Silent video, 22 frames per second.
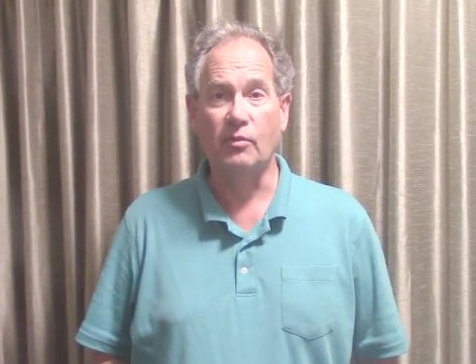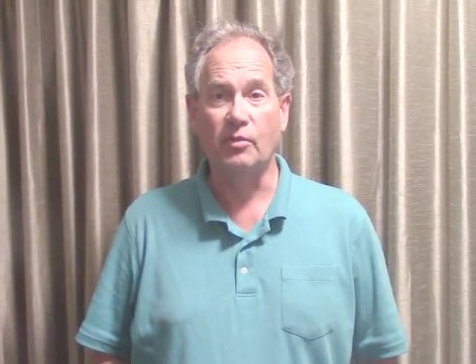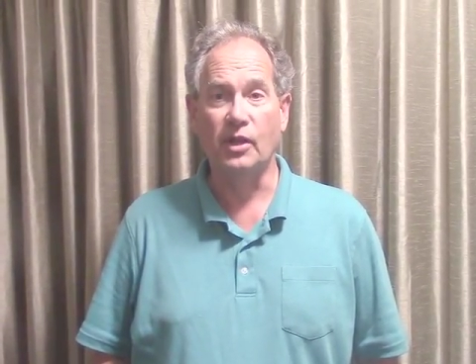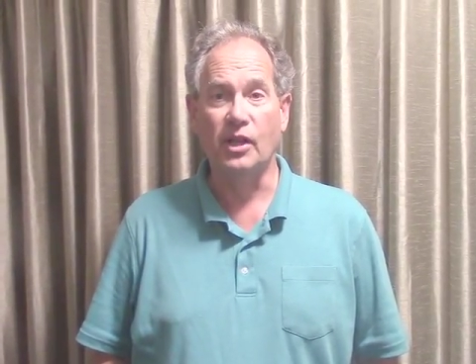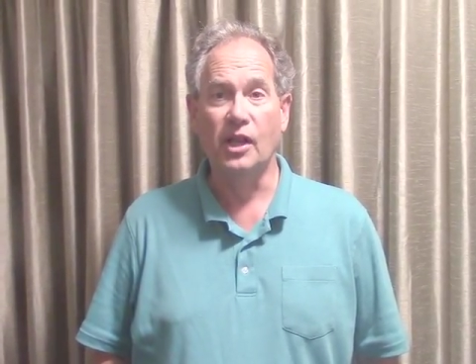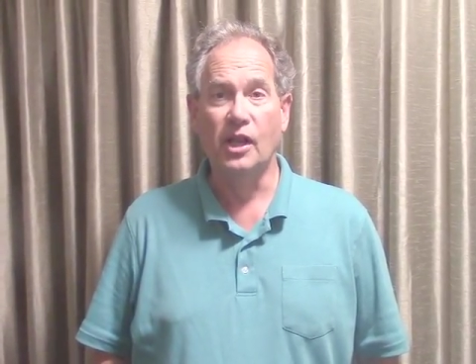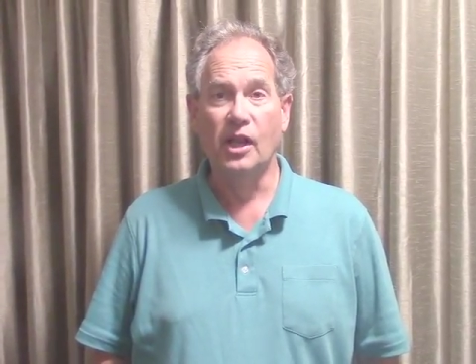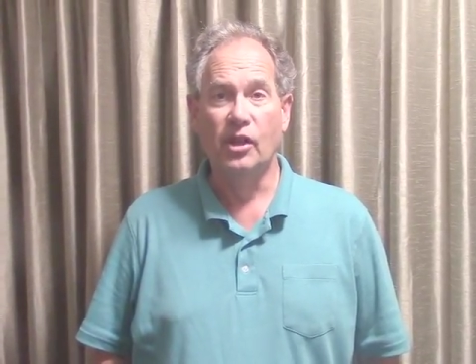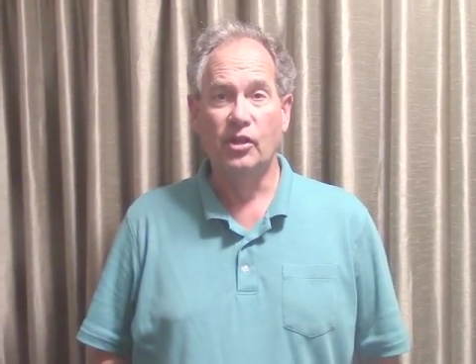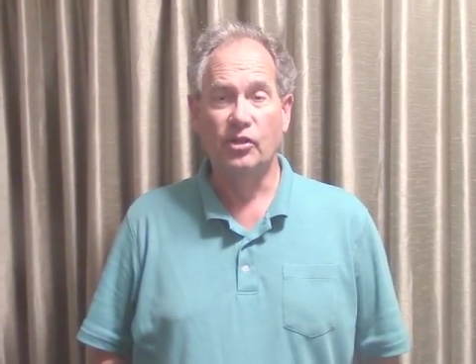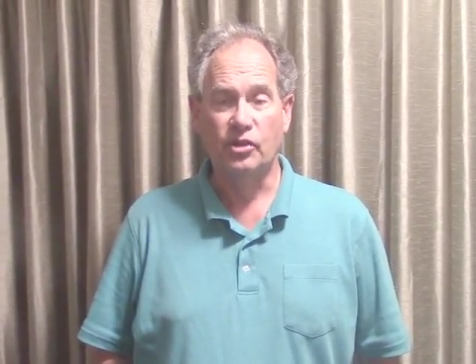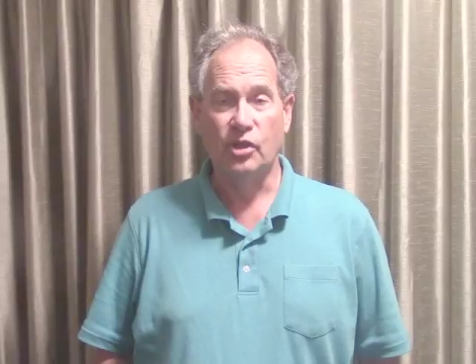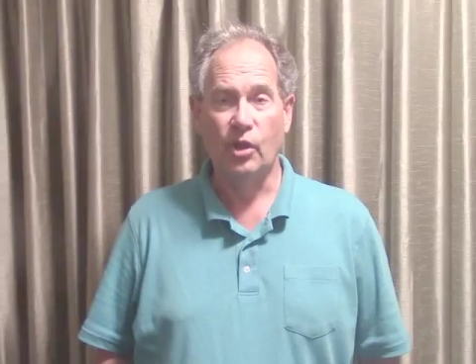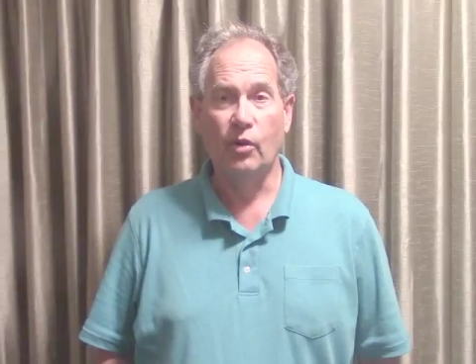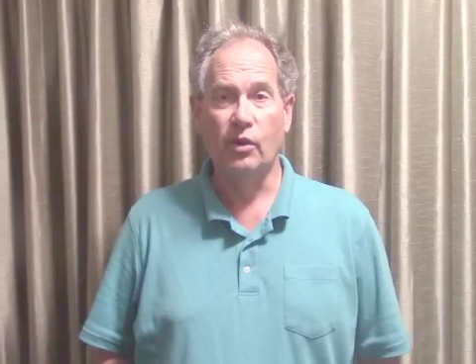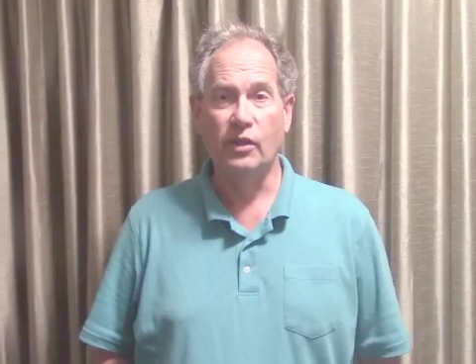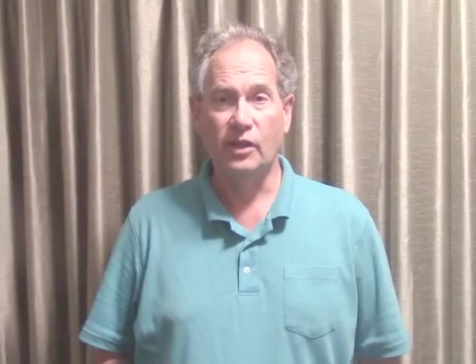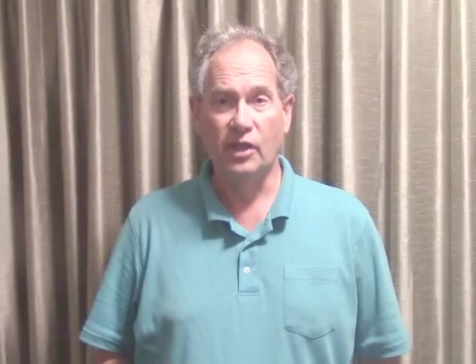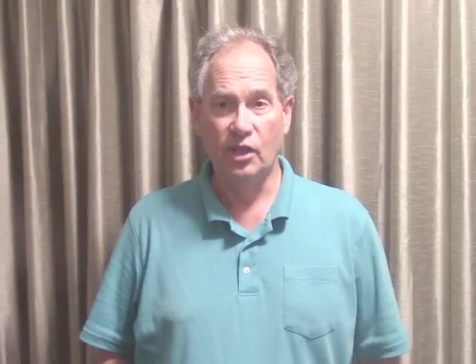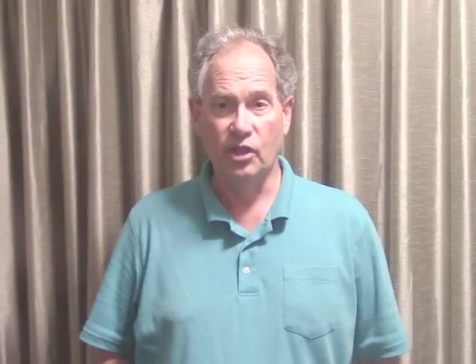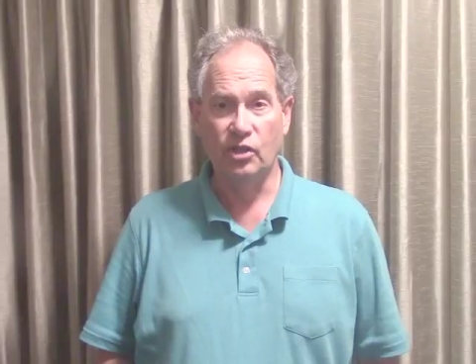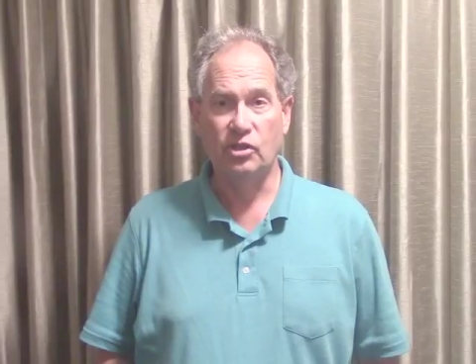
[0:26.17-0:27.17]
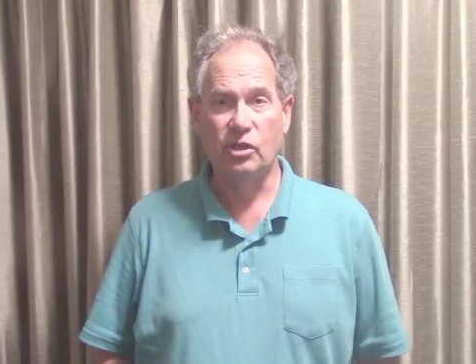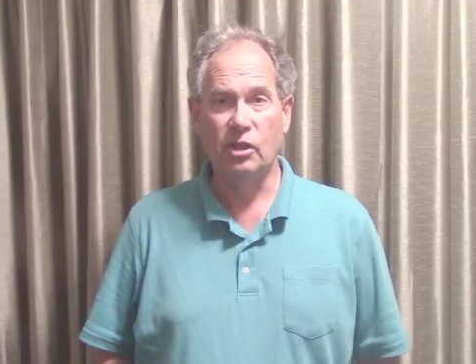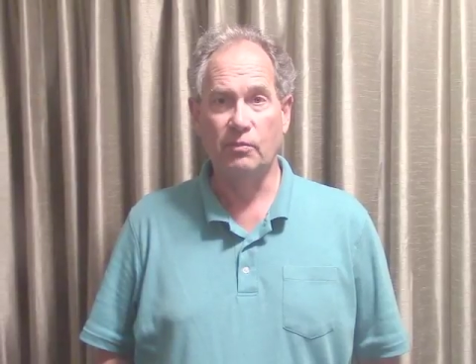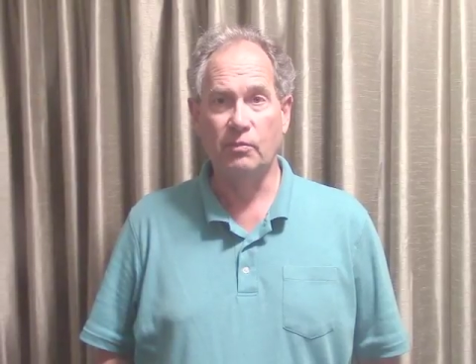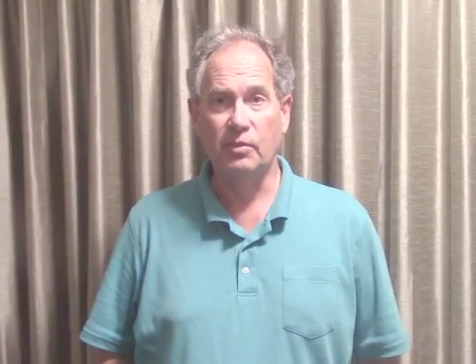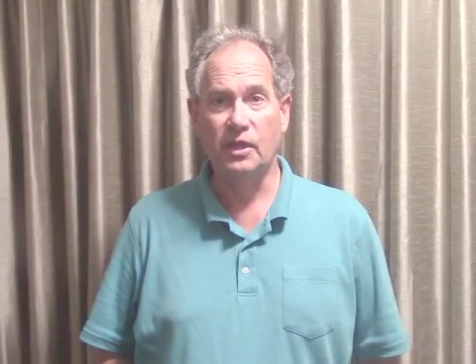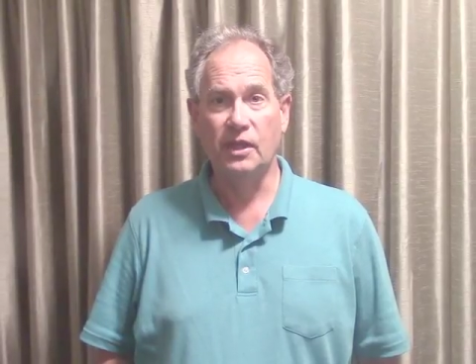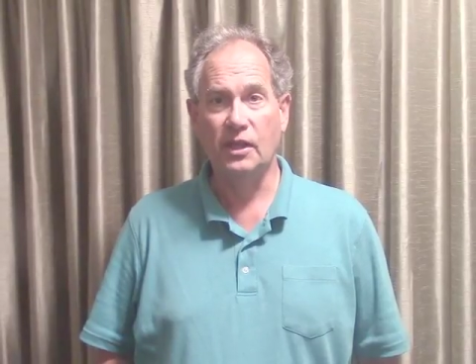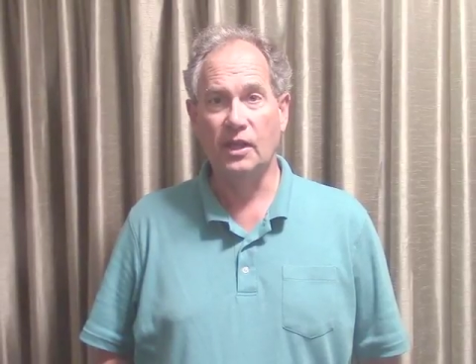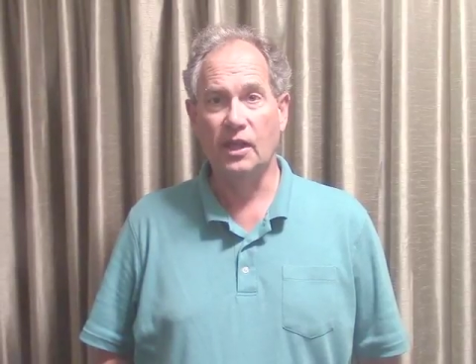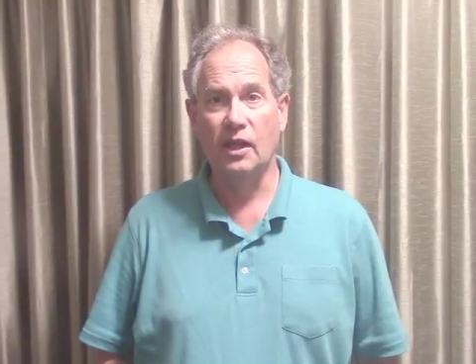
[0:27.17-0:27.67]
but showing that he should
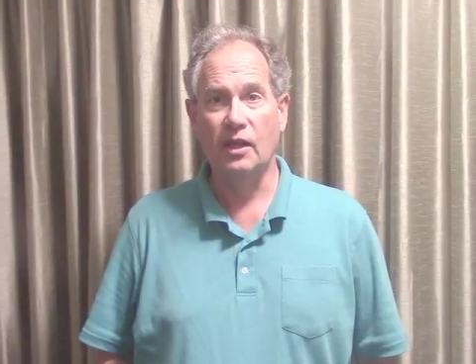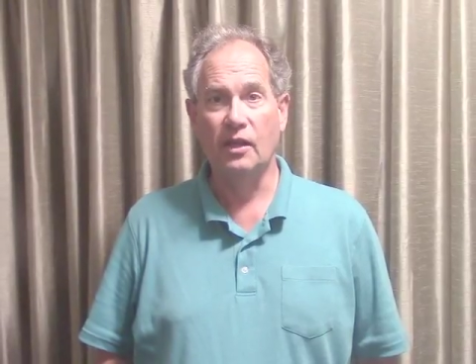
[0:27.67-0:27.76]
be